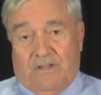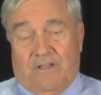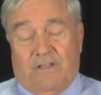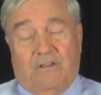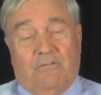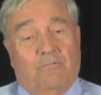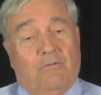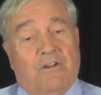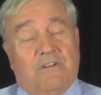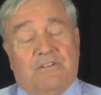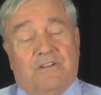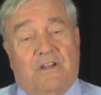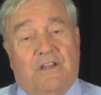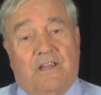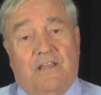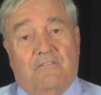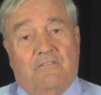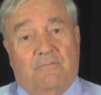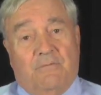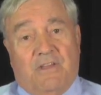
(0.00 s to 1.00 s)
And once I
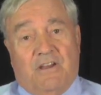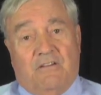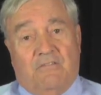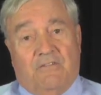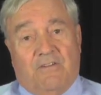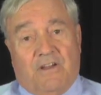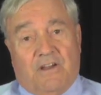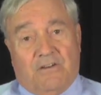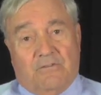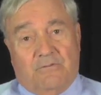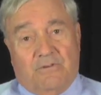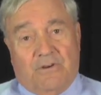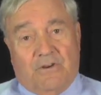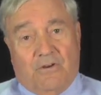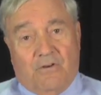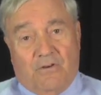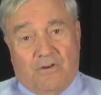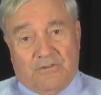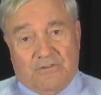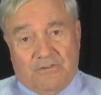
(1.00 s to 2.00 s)
have the manufacturing
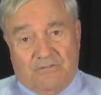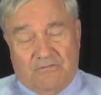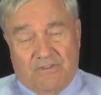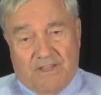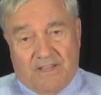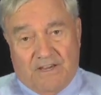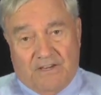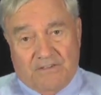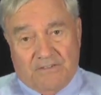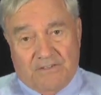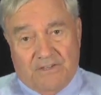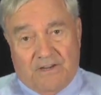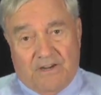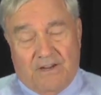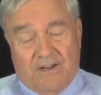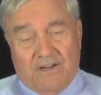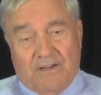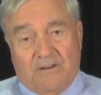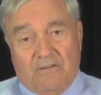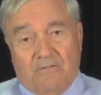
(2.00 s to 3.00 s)
cost advantage, then
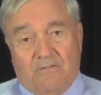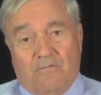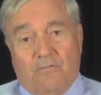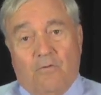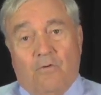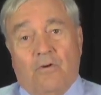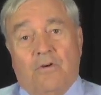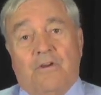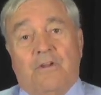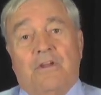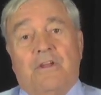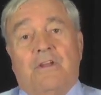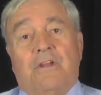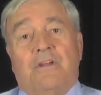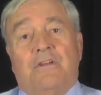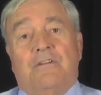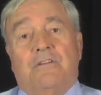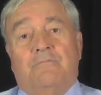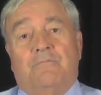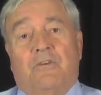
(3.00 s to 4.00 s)
I can afford
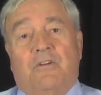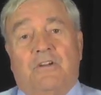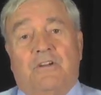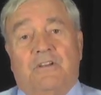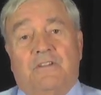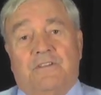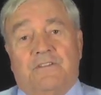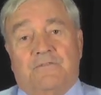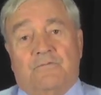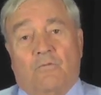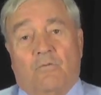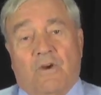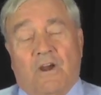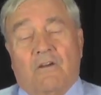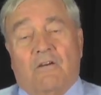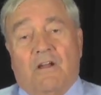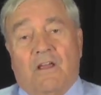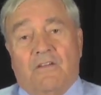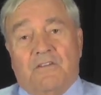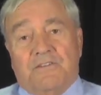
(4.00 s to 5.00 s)
to put in this
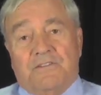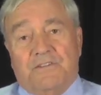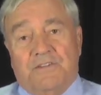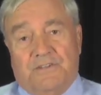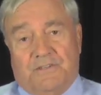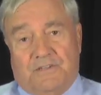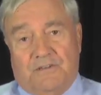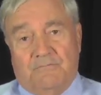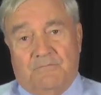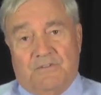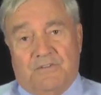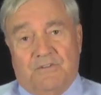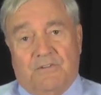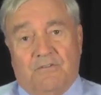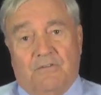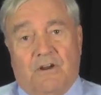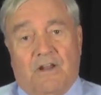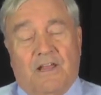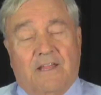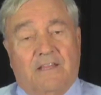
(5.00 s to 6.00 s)
warehouse system so
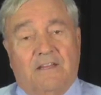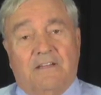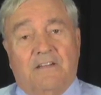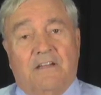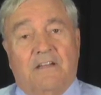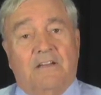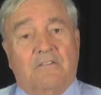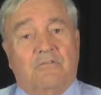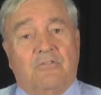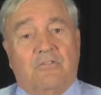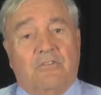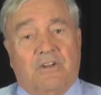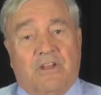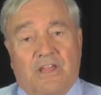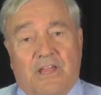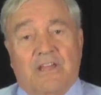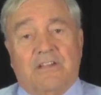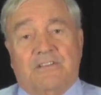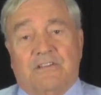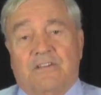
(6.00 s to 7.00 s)
that I can deliver a
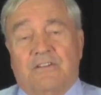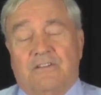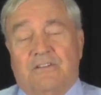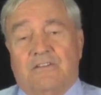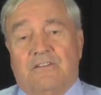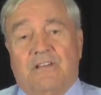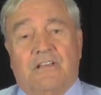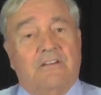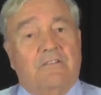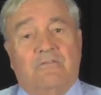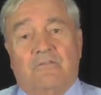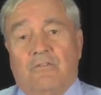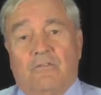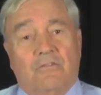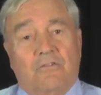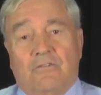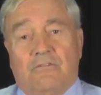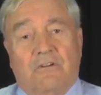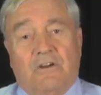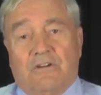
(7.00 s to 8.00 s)
casket to any
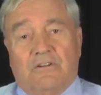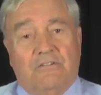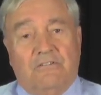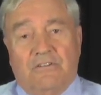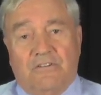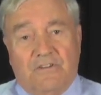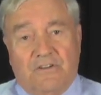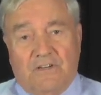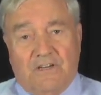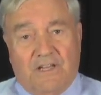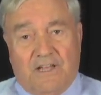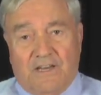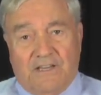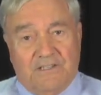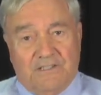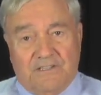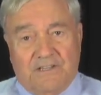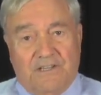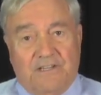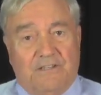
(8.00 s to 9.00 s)
funeral director in the
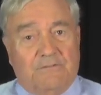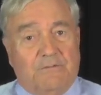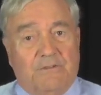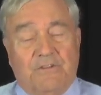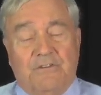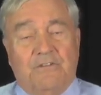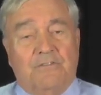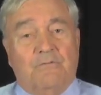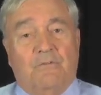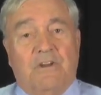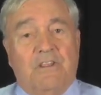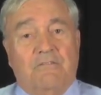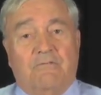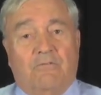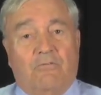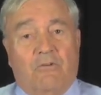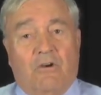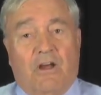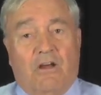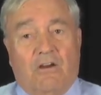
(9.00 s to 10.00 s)
United States within
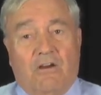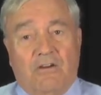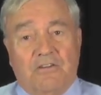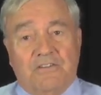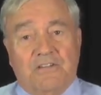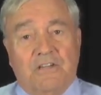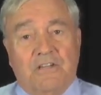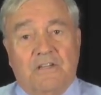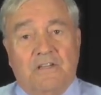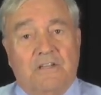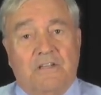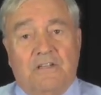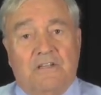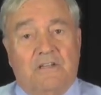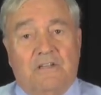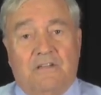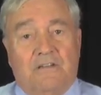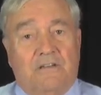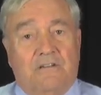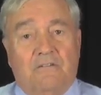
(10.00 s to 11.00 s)
24 hours,
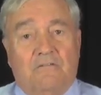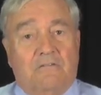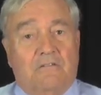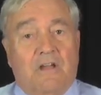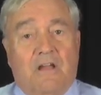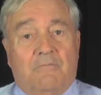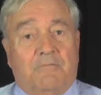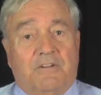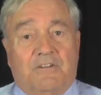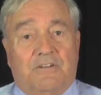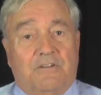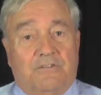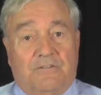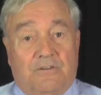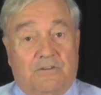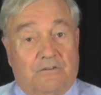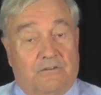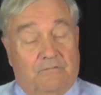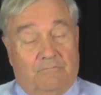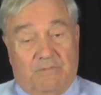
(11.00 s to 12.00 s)
and no
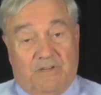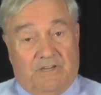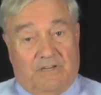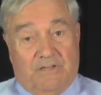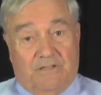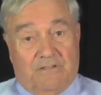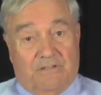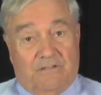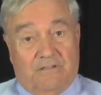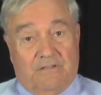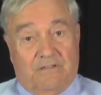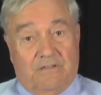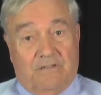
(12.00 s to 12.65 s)
competition could beat us.